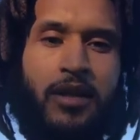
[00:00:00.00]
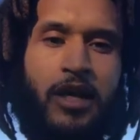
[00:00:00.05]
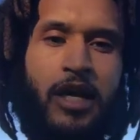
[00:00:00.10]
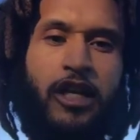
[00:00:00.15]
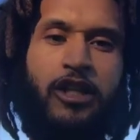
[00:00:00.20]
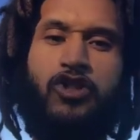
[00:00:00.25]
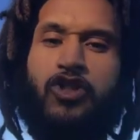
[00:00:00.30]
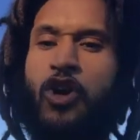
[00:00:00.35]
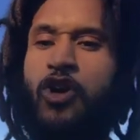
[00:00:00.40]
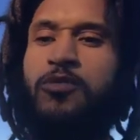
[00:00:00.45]

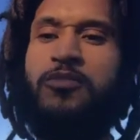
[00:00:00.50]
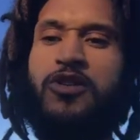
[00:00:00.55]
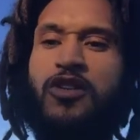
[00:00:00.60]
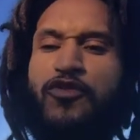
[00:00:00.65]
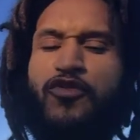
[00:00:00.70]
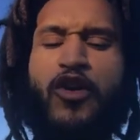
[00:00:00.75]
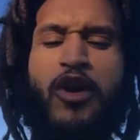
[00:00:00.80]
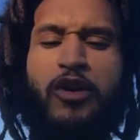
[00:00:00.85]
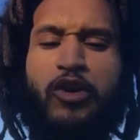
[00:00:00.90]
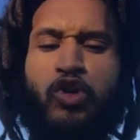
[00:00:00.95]
In terms
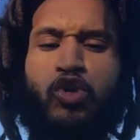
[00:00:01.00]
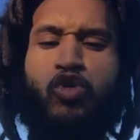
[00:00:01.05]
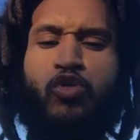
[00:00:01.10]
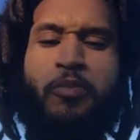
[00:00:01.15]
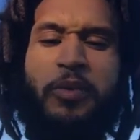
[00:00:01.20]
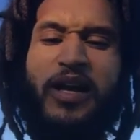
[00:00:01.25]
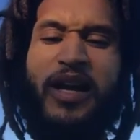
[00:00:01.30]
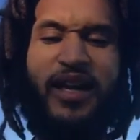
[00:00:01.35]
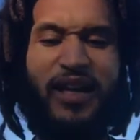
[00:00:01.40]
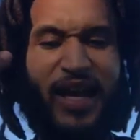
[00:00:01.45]
of you
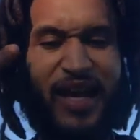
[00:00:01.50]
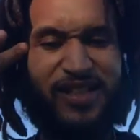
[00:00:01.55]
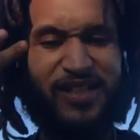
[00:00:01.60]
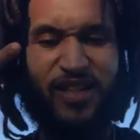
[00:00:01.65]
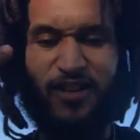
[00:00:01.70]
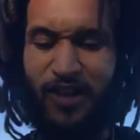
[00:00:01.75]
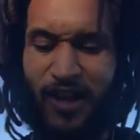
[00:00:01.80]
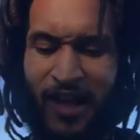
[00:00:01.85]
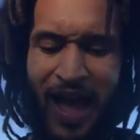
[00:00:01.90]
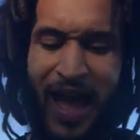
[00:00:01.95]
being at
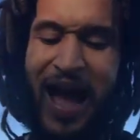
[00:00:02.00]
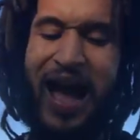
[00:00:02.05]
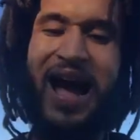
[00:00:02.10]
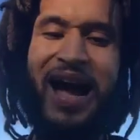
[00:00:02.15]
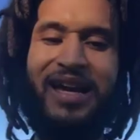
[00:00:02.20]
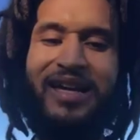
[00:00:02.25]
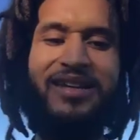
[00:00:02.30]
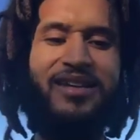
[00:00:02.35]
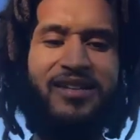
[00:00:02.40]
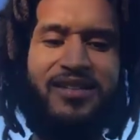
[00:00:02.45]
your
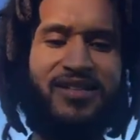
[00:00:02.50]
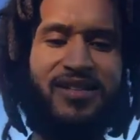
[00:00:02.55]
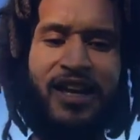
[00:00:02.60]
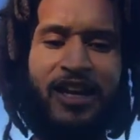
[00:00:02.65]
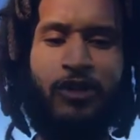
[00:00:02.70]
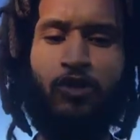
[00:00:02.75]
highest,